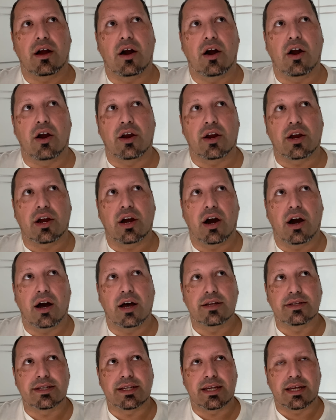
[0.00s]
are
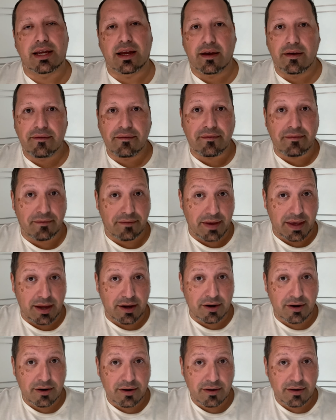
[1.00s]
causing
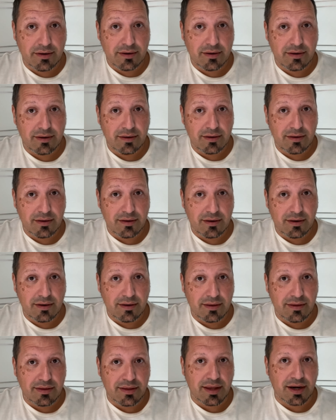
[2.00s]
fear,
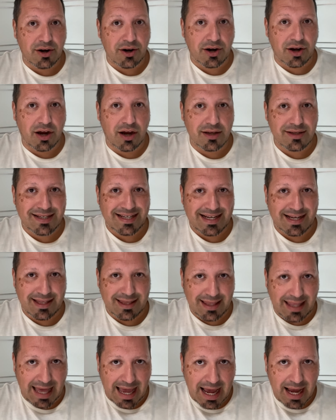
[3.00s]
that are causing
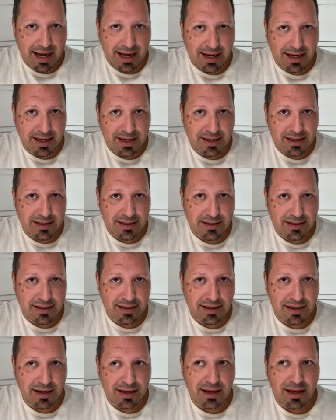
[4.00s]
lack,
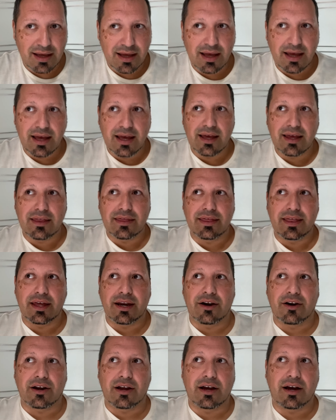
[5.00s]
that
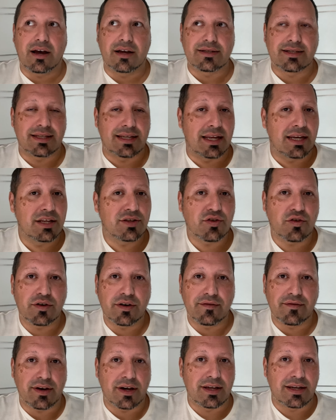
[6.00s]
are causing any
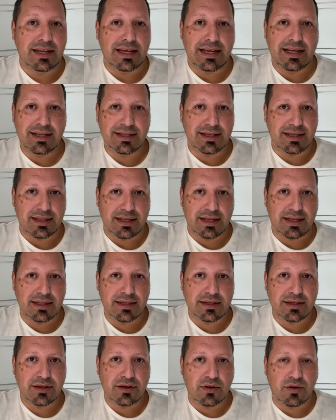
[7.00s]
sort of
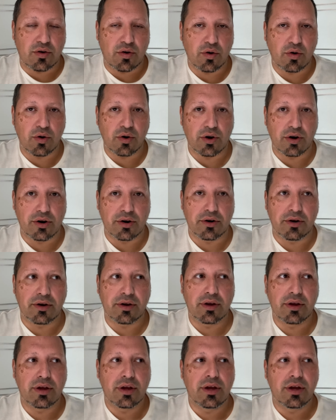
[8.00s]
uneasiness or